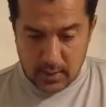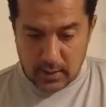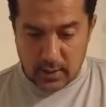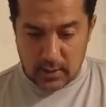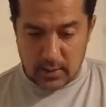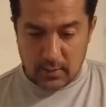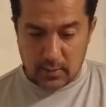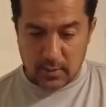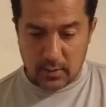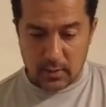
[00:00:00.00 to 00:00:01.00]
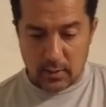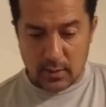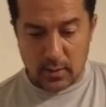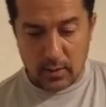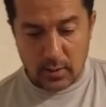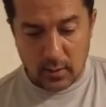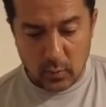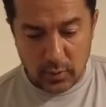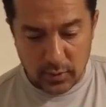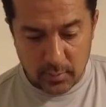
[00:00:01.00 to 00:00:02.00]
again,
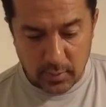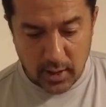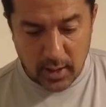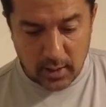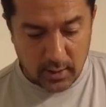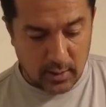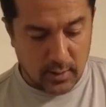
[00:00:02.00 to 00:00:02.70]
with the black